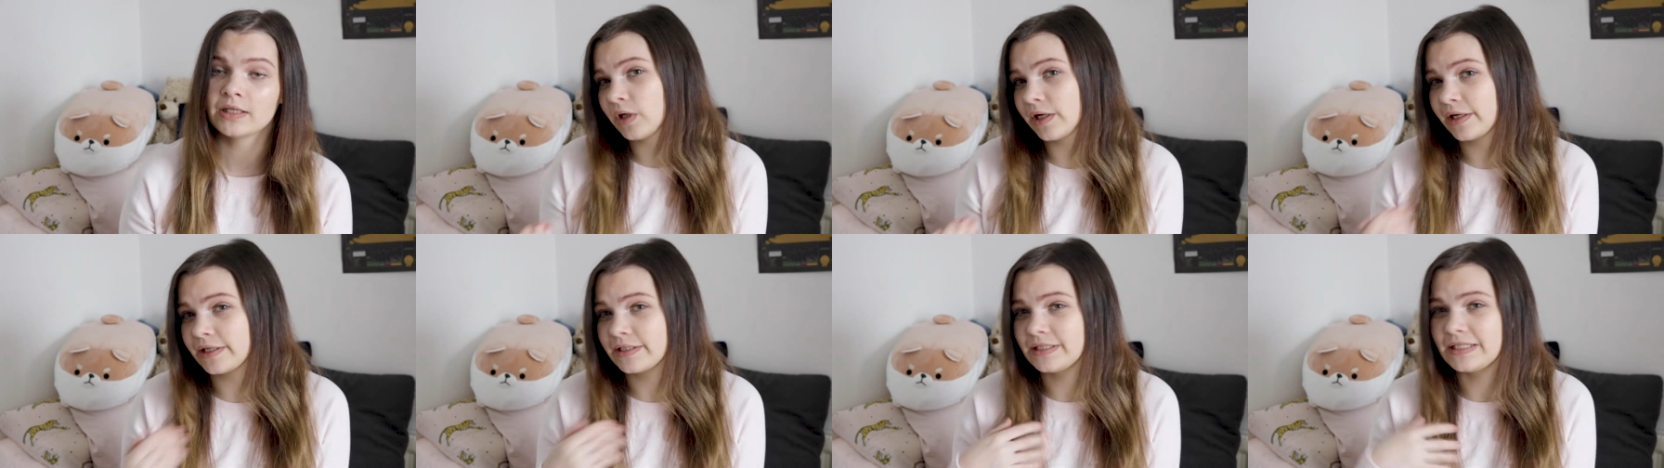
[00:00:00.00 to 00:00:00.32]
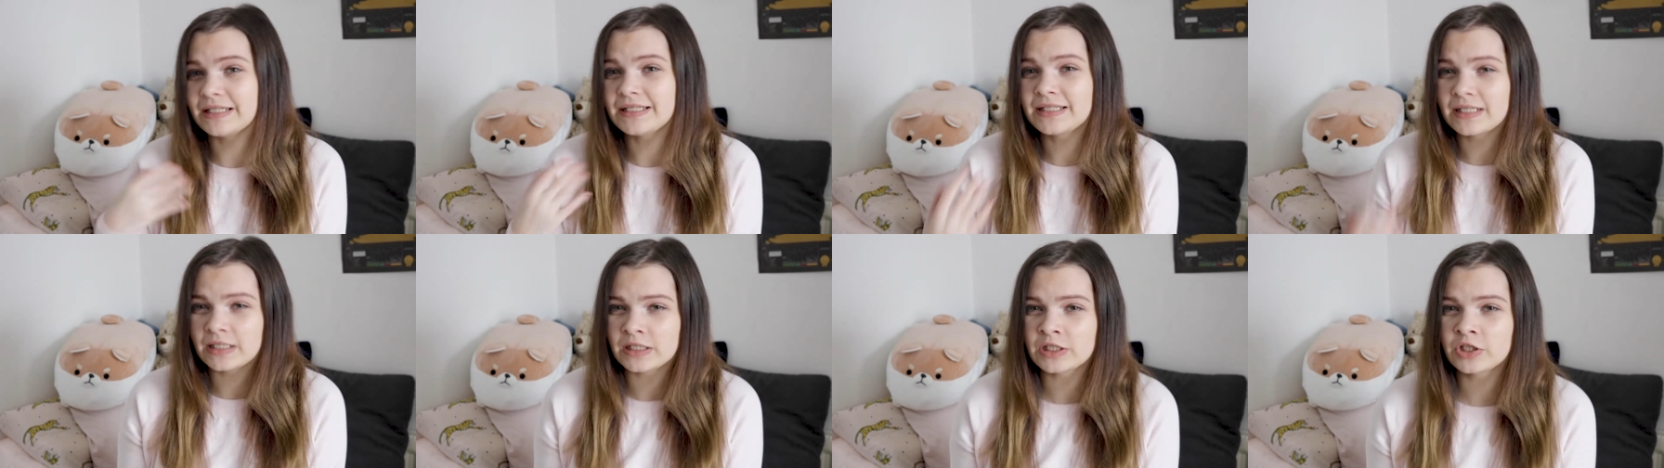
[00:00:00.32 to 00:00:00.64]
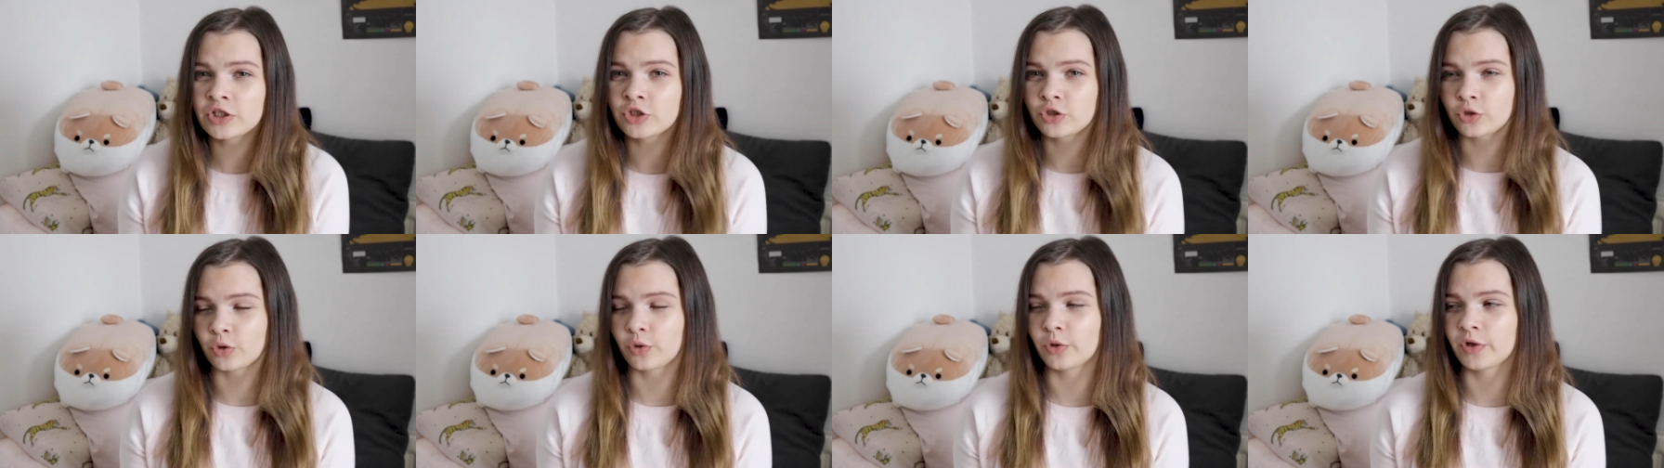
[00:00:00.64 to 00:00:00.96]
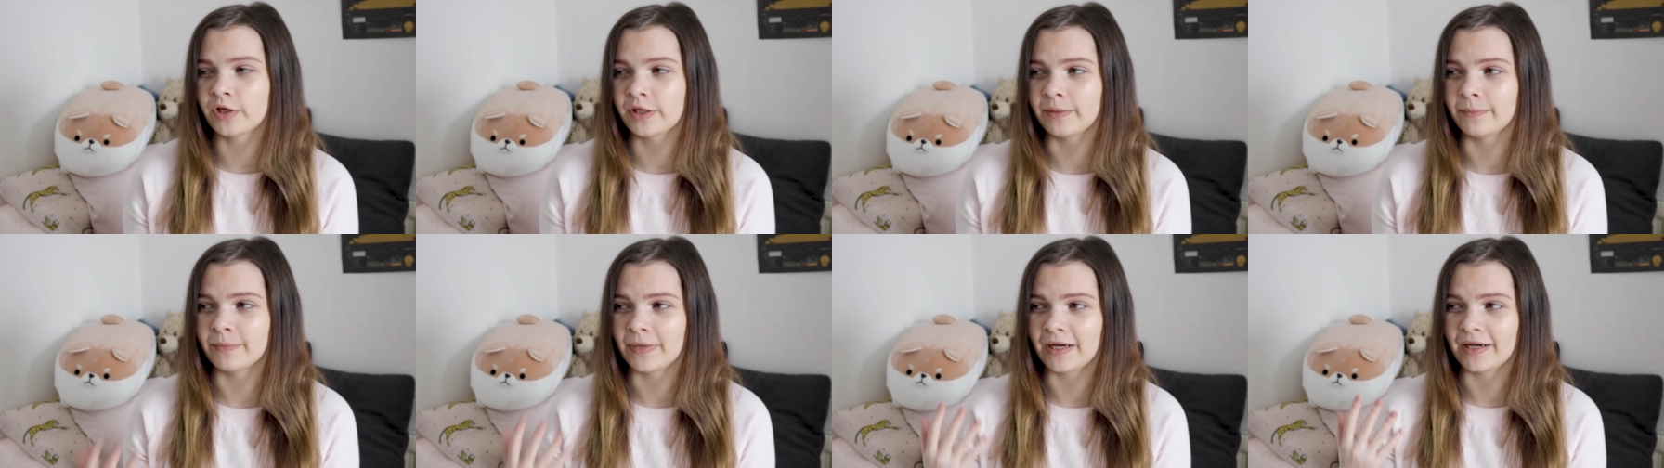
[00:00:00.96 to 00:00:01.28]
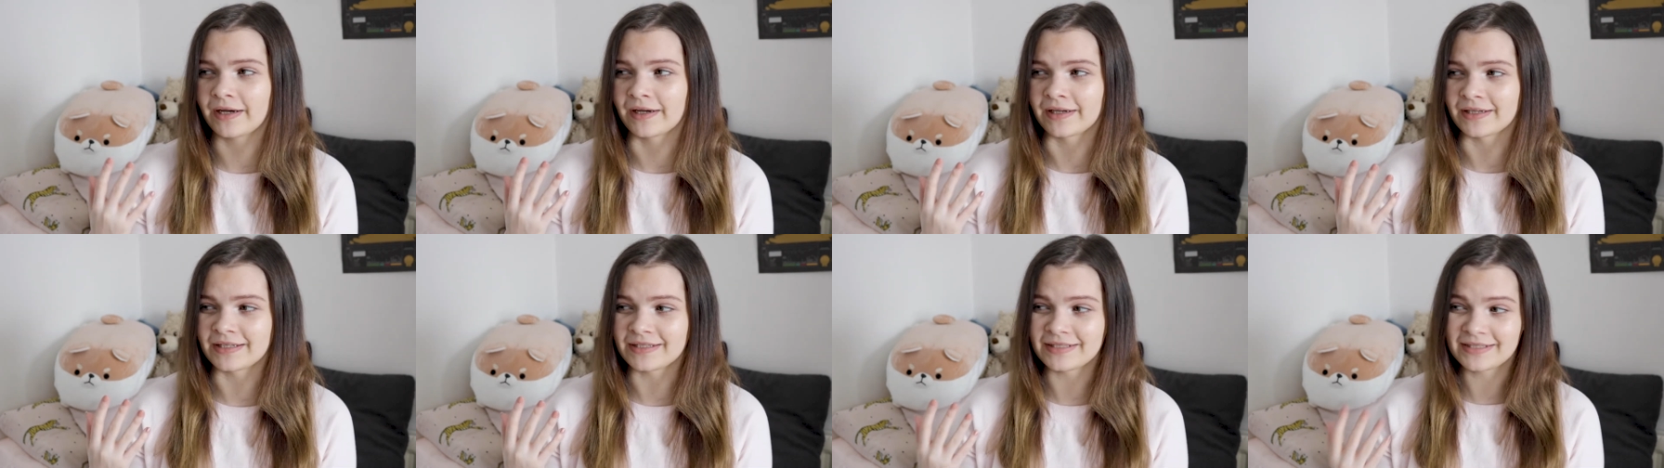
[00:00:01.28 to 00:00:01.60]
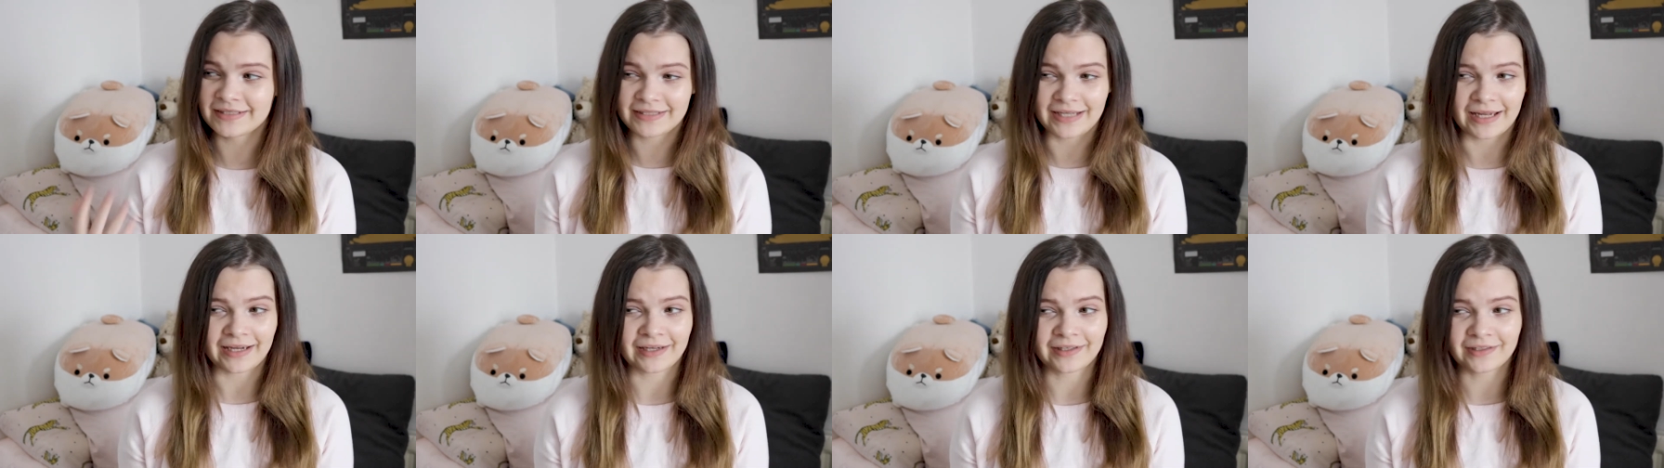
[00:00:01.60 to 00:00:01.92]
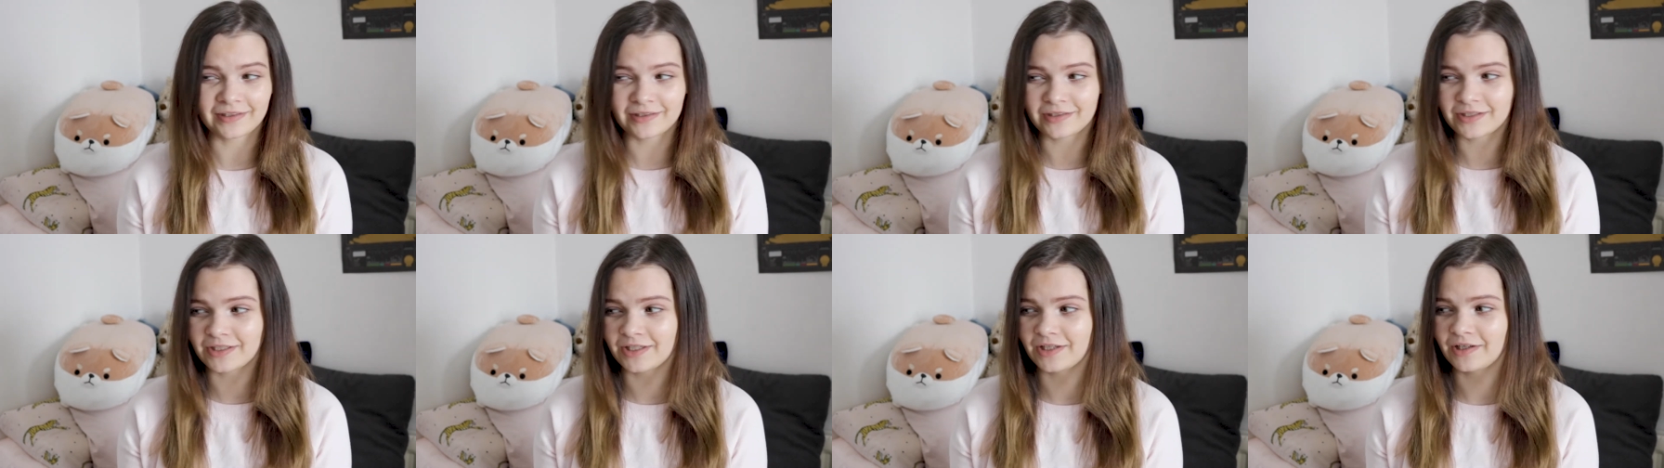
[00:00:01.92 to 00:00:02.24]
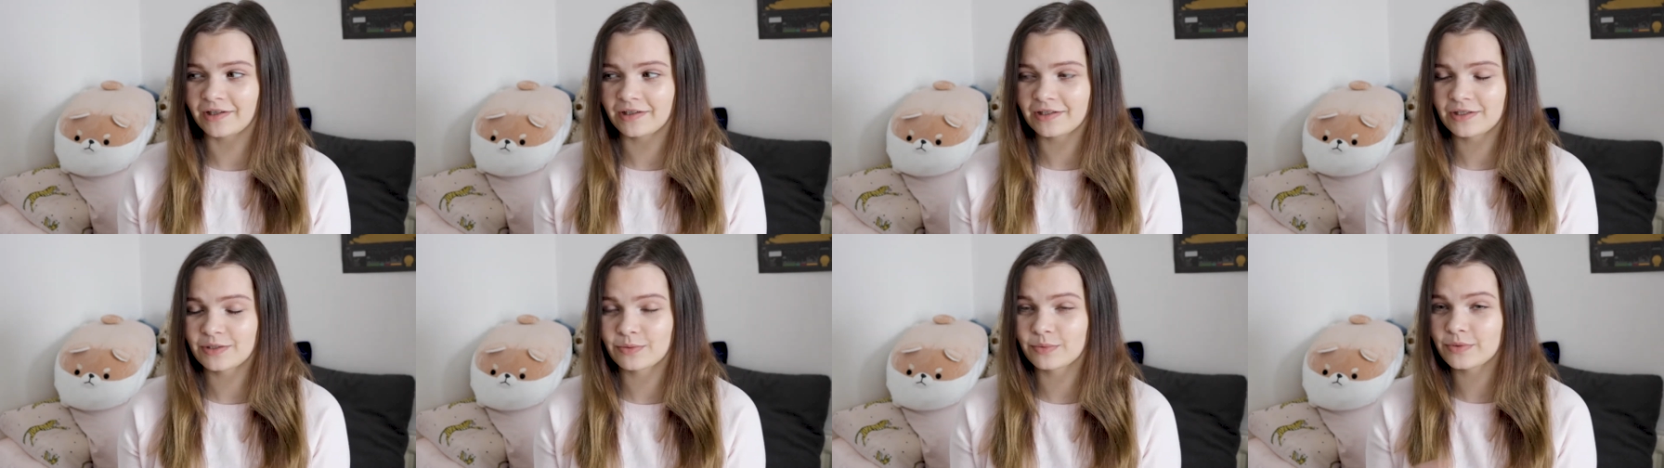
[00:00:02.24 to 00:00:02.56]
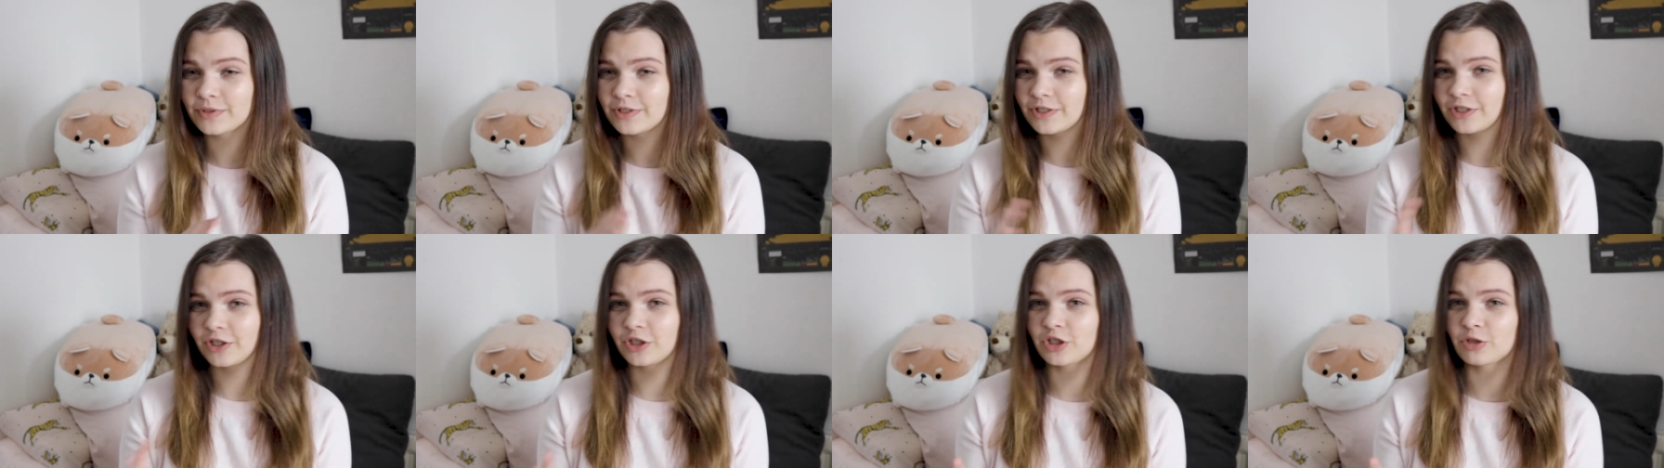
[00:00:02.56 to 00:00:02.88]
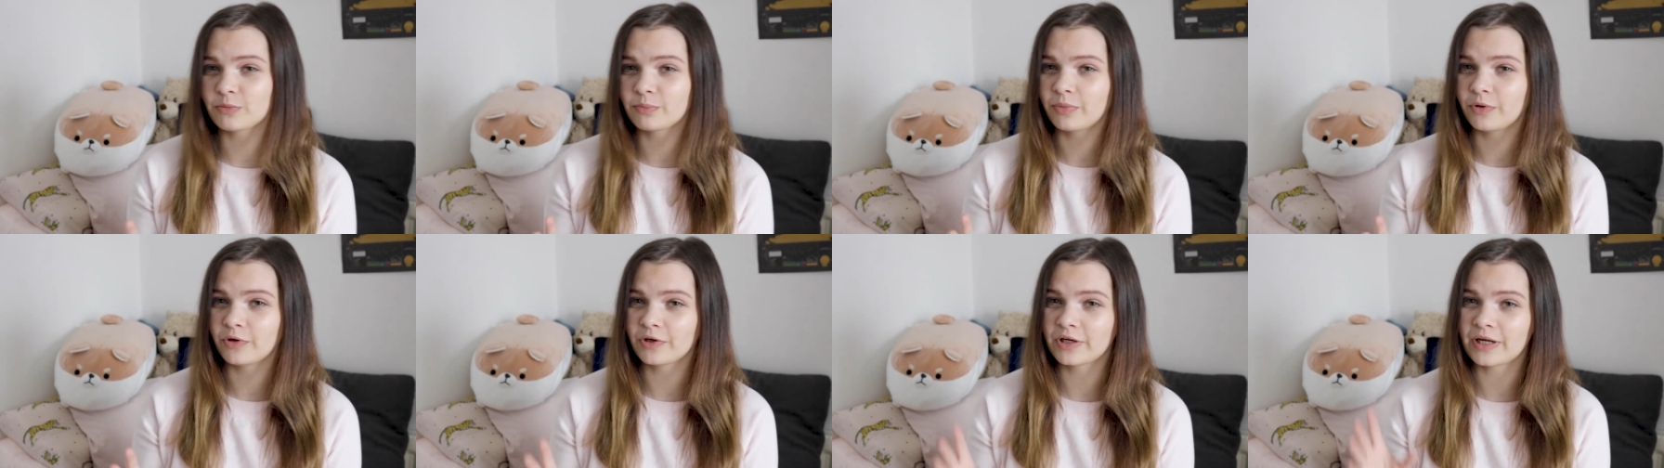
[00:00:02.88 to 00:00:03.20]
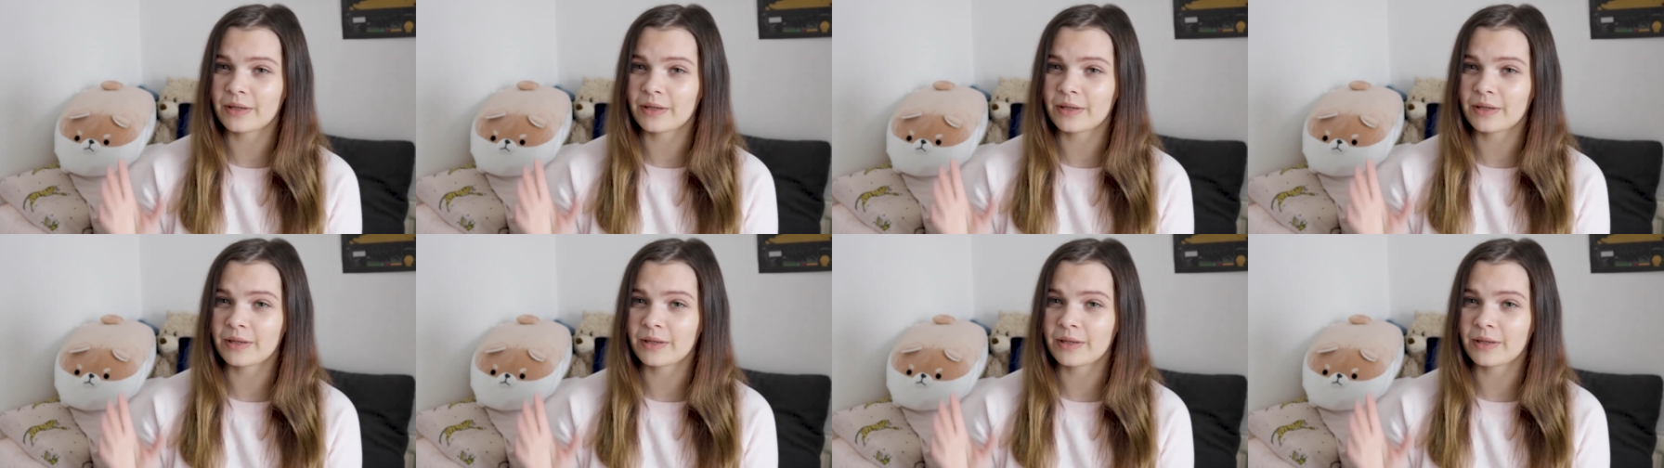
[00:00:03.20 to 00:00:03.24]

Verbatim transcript: I did enjoy my second year to a certain point.